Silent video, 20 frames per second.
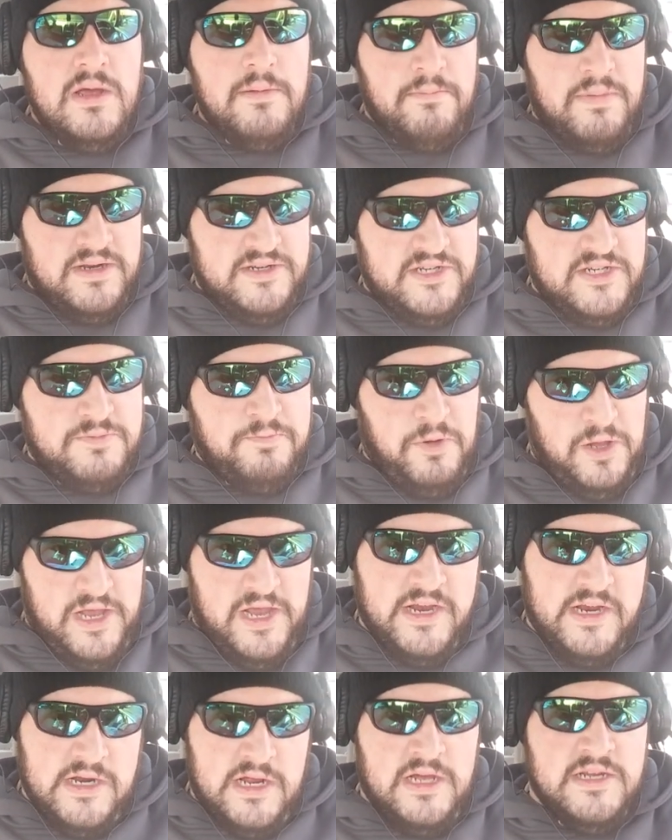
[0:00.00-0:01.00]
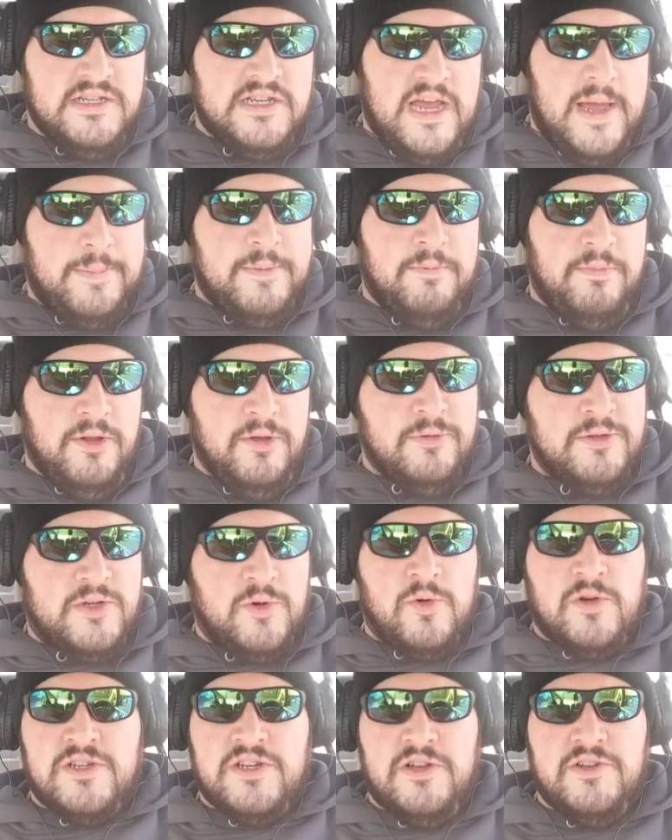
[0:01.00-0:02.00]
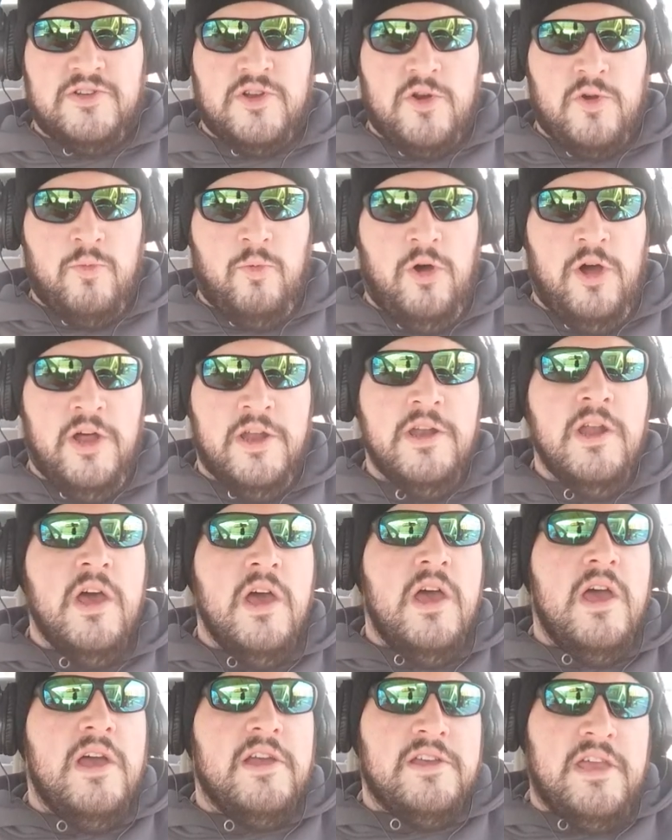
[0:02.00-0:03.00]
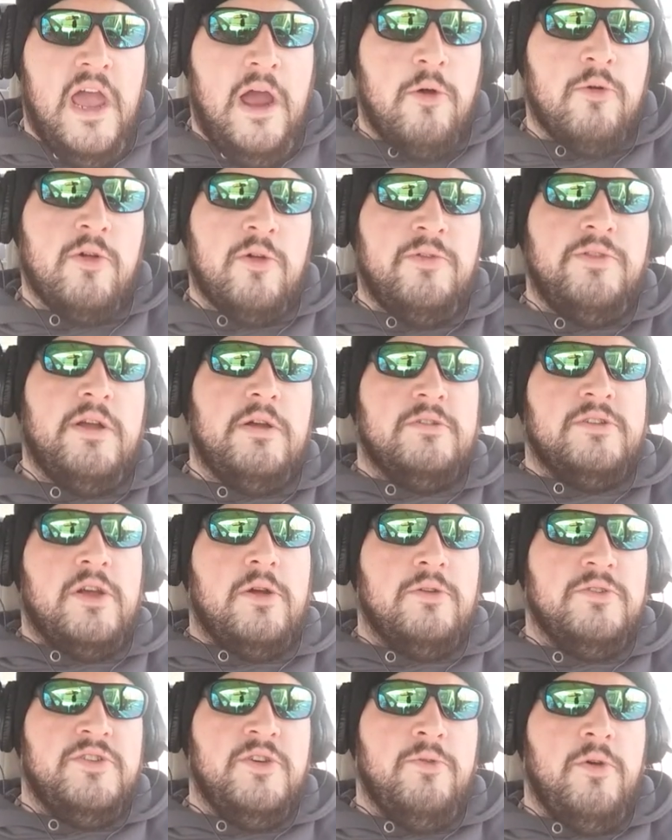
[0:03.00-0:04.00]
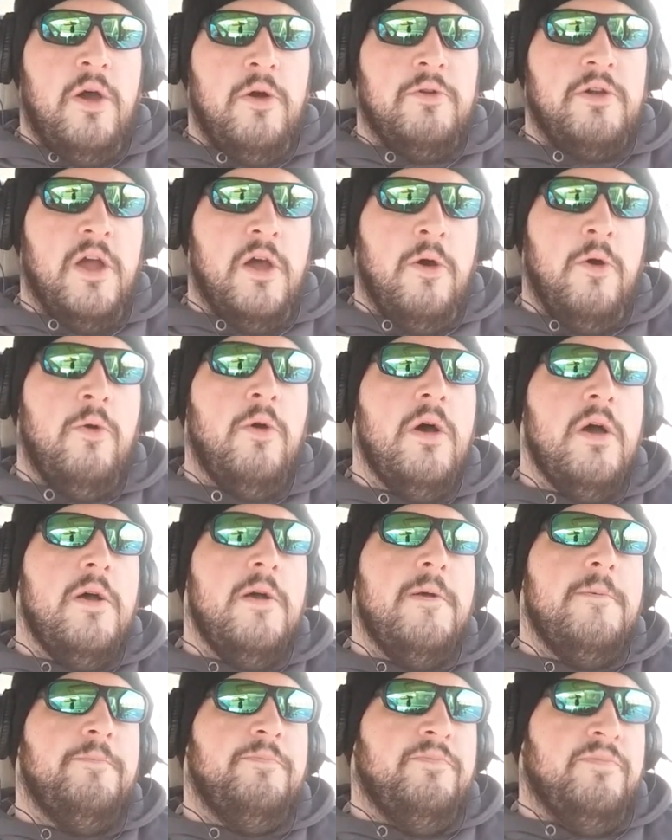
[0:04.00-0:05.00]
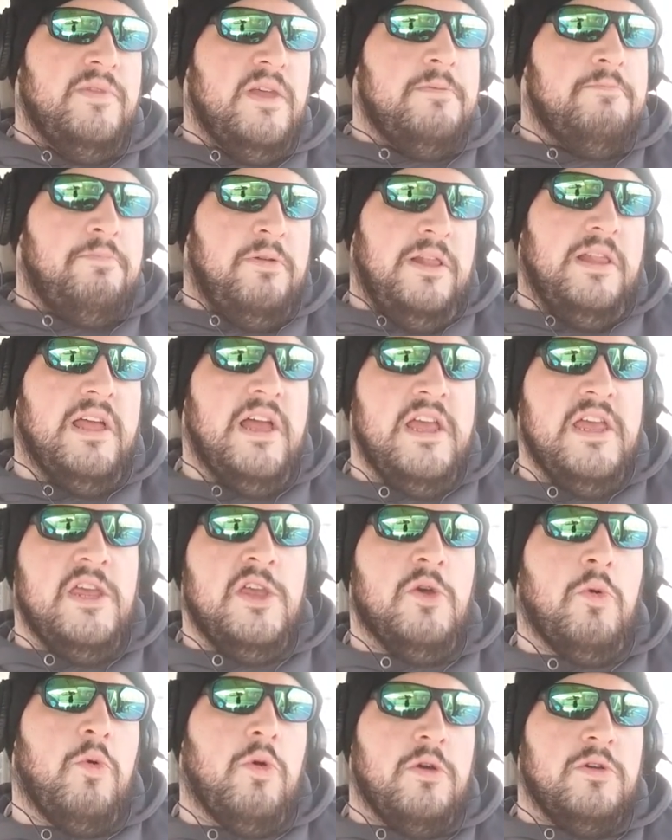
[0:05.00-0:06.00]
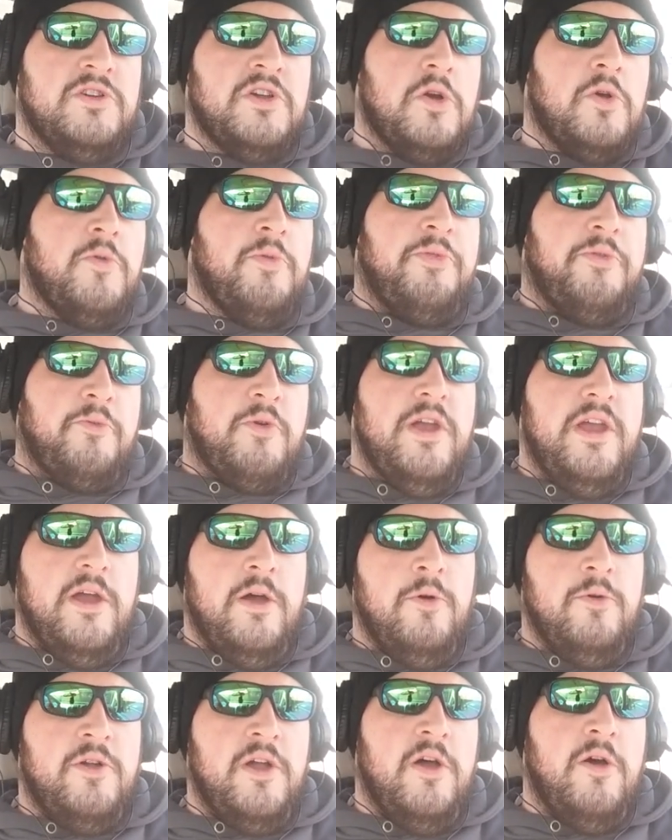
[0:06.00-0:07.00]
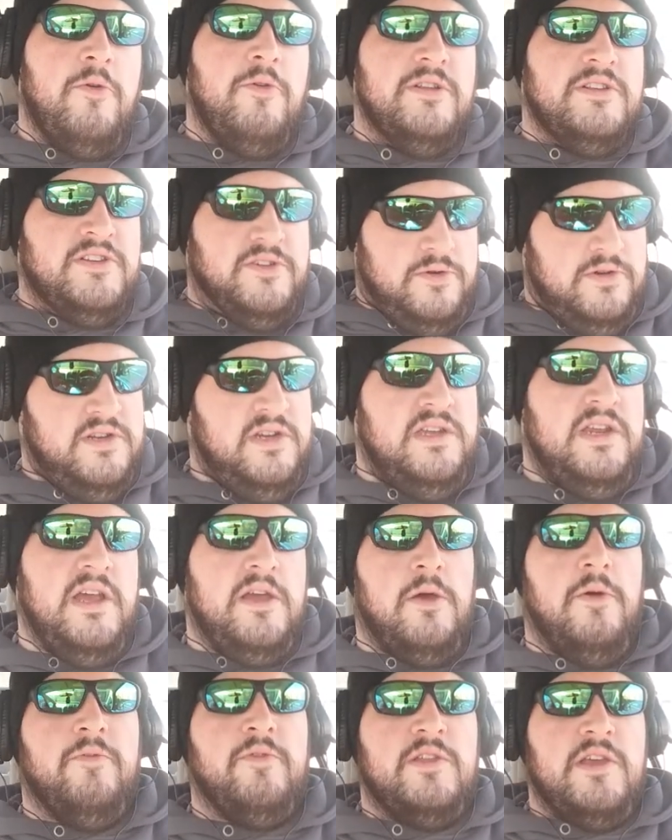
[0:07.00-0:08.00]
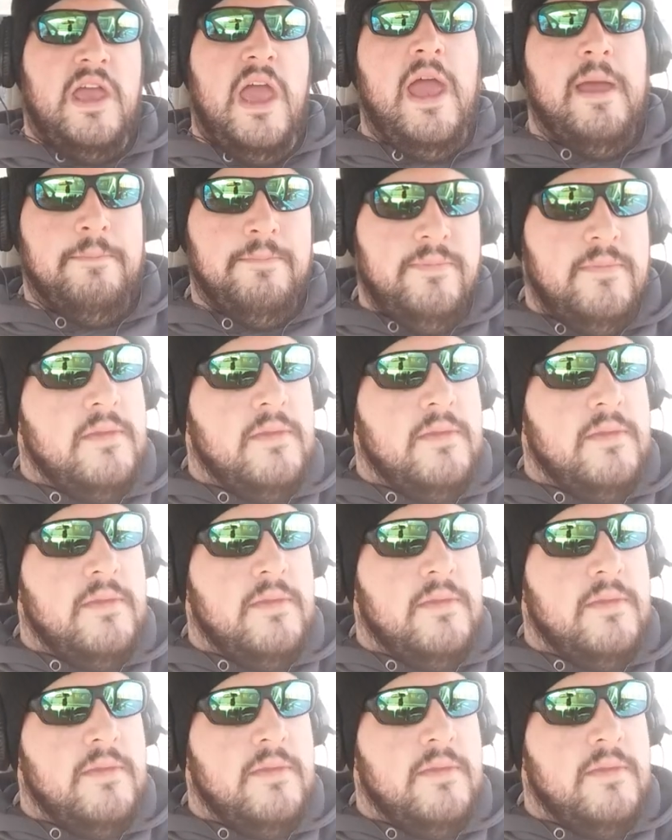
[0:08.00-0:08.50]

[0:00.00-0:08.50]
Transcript: by just playing an untapped blue source on turn 1, counter their turn 2 Oko, and then play your turn 3 Oko and start to take over the game.